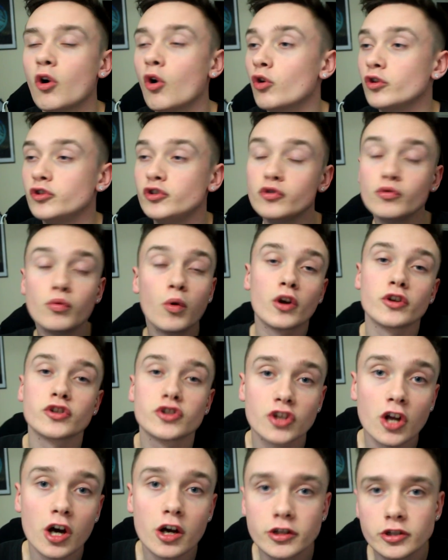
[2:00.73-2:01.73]
or you want to
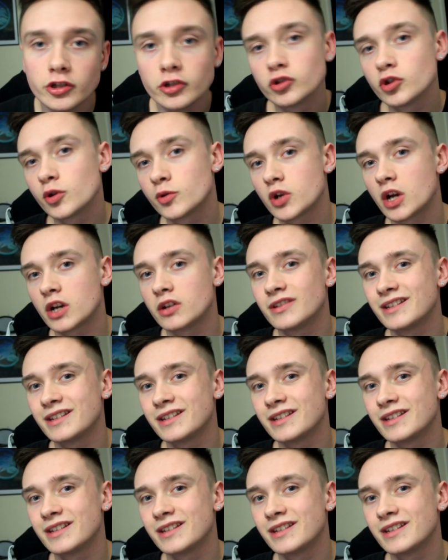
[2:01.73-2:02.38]
start a YouTube channel